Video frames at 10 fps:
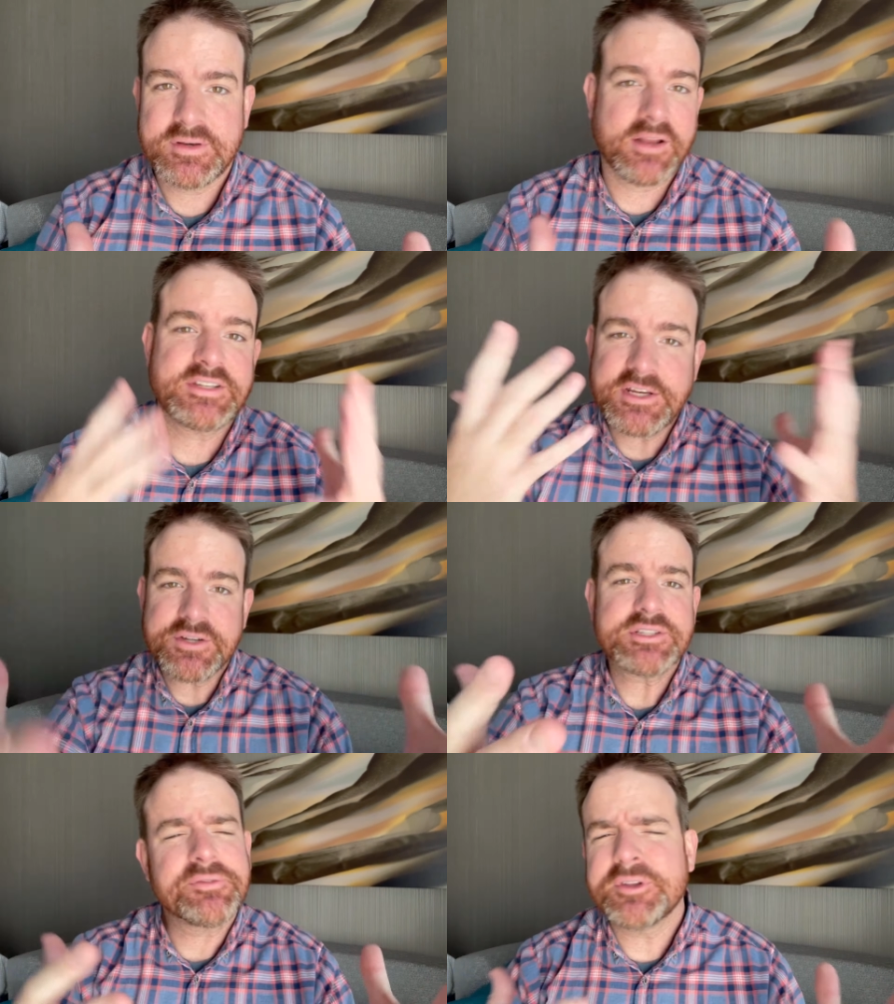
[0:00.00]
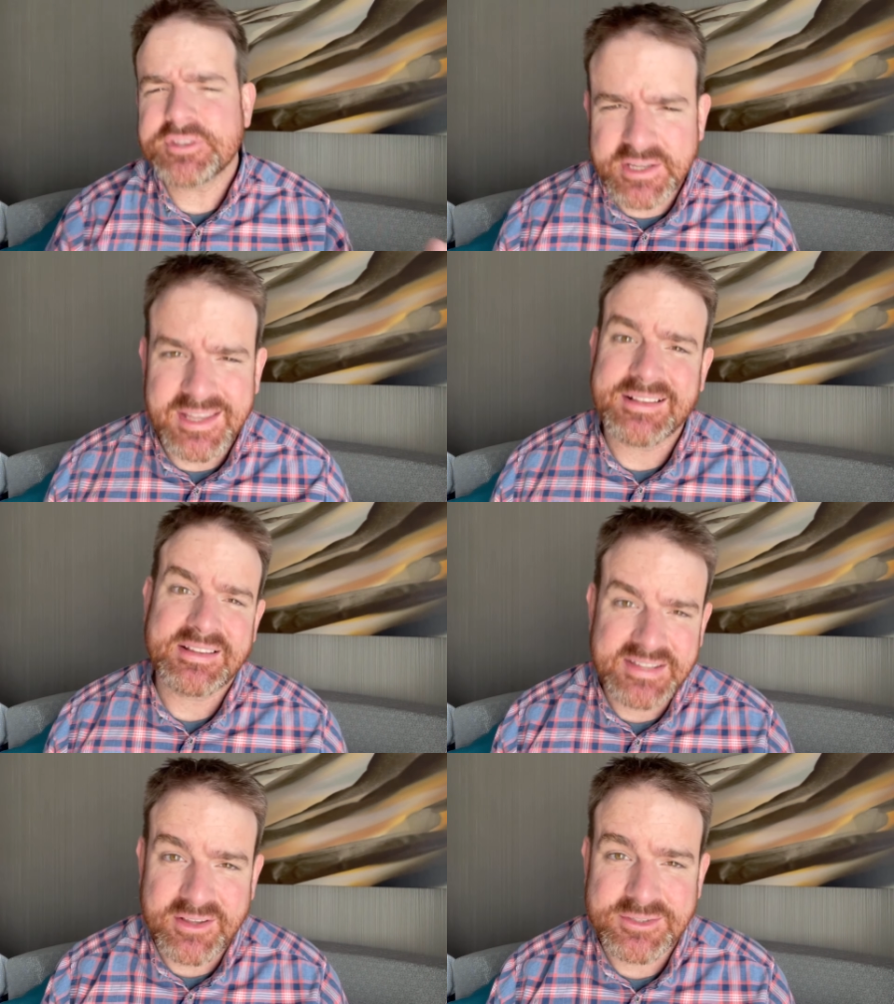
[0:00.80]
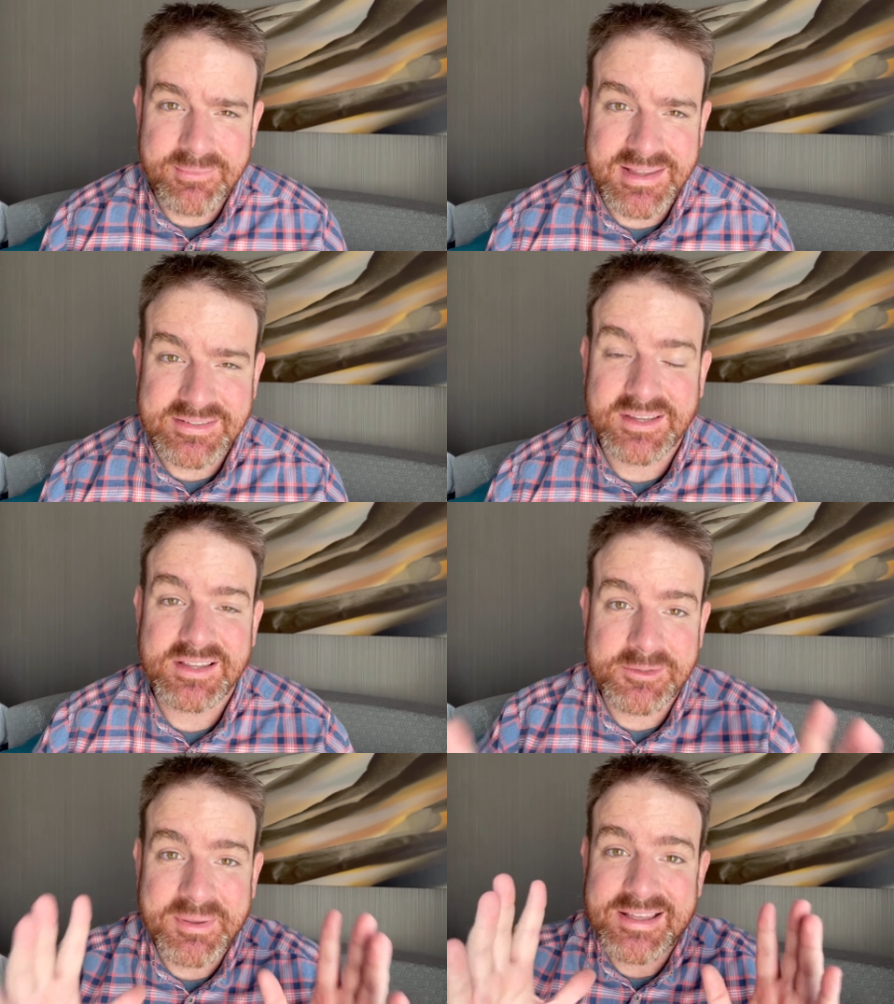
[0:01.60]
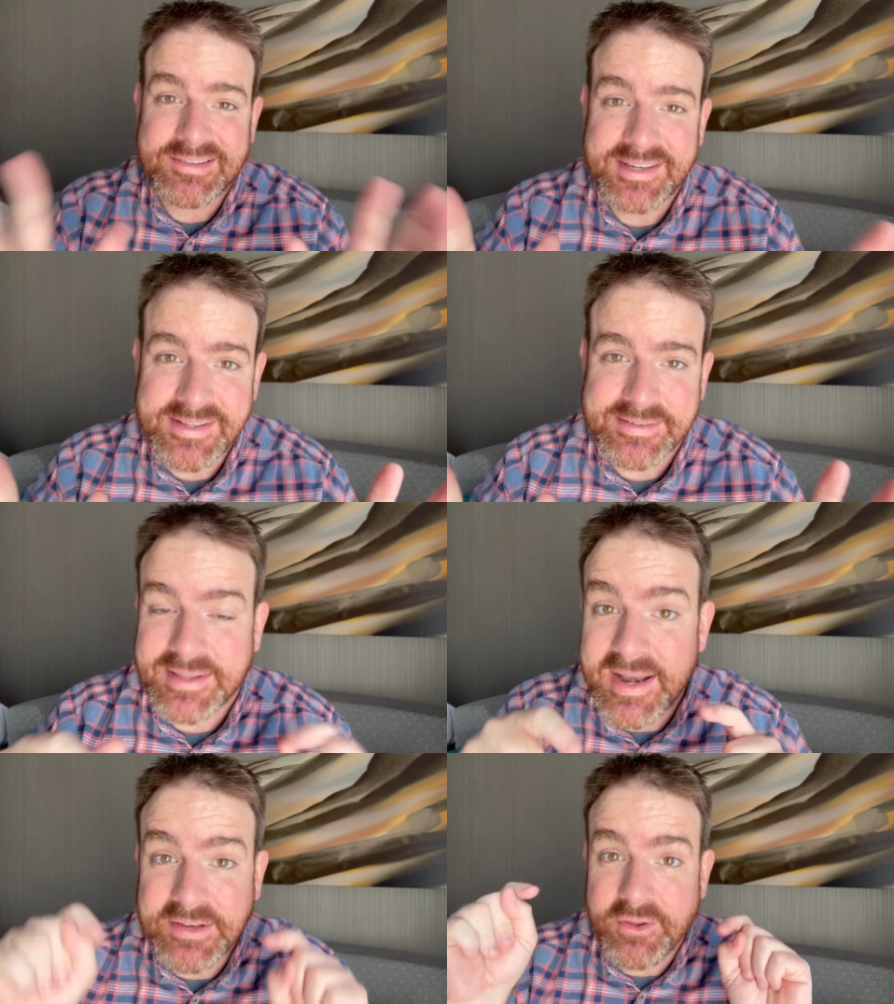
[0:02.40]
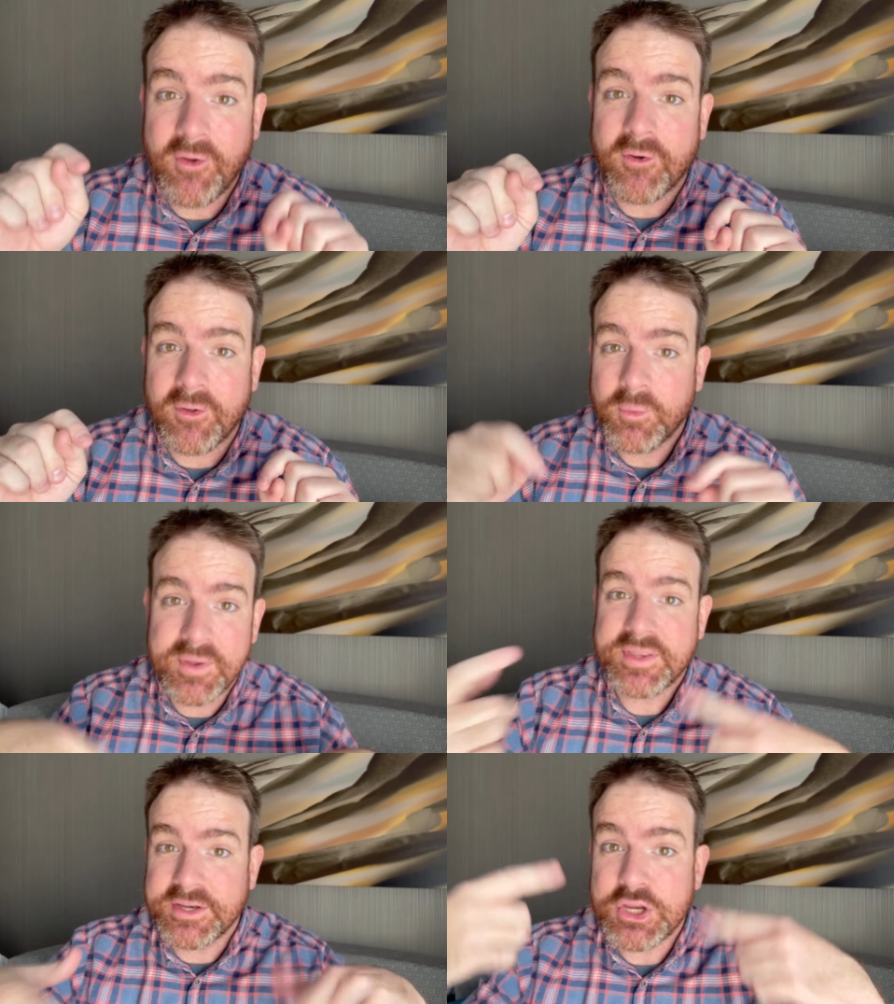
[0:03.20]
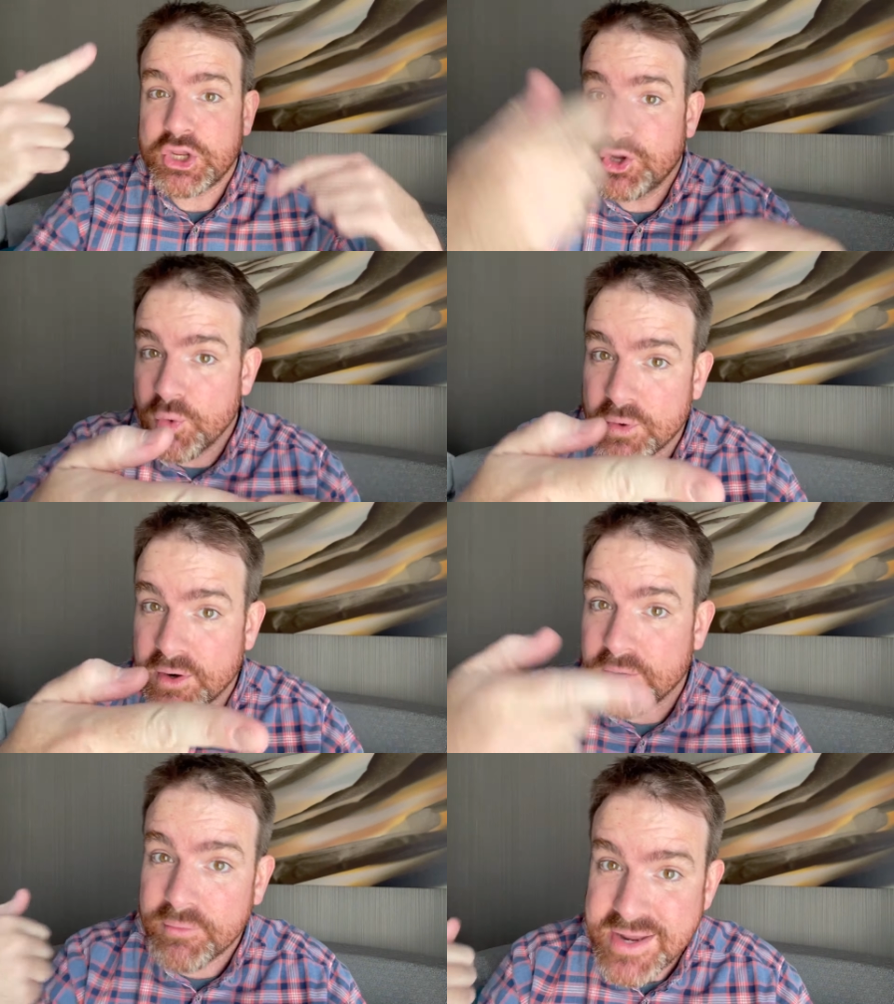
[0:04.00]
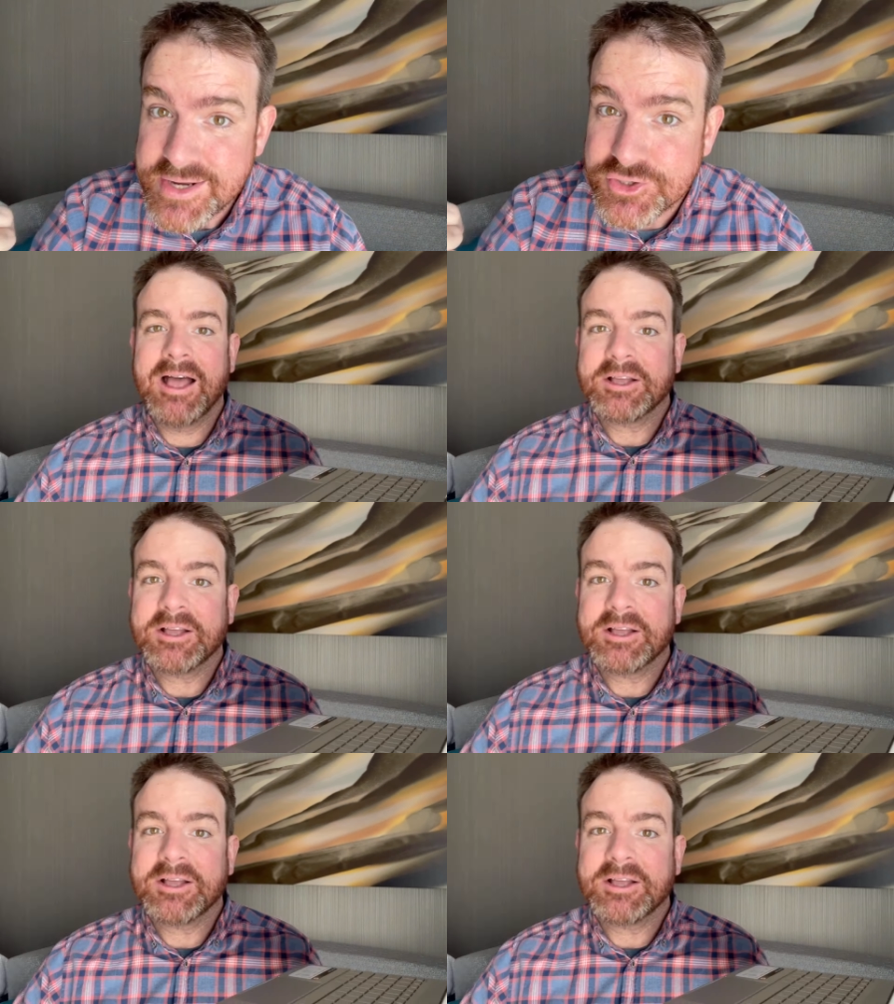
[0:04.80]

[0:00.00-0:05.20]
Now teachers, if you're thinking that sounds amazing, it's because it is, and it's all within your reach.